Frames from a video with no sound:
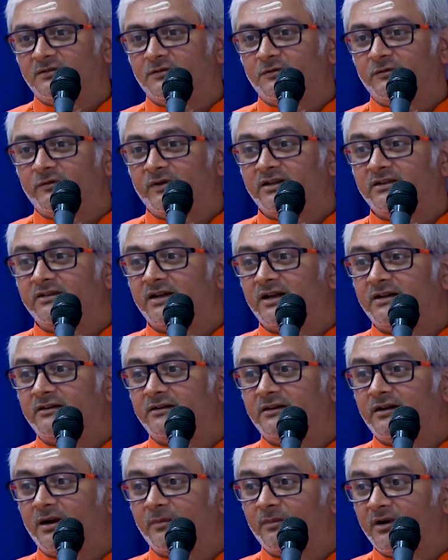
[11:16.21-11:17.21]
When that
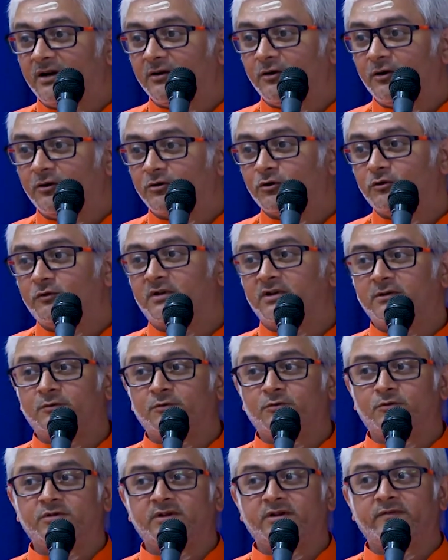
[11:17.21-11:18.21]
drama got over,
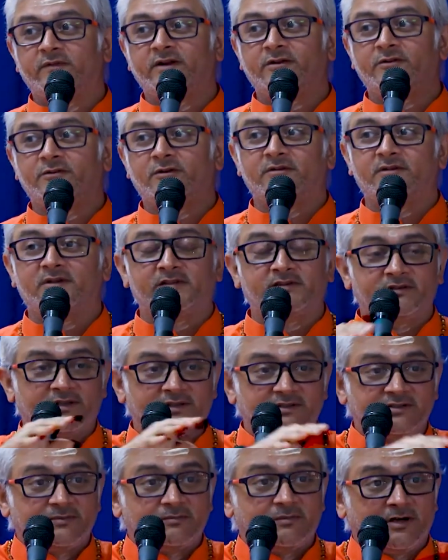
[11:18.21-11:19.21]
Gurudev went on the
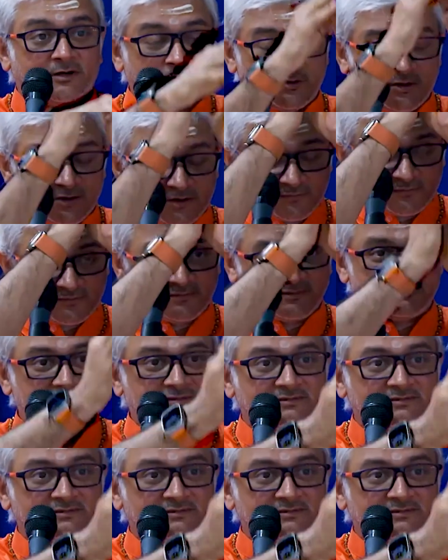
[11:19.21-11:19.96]
stage, he bowed down.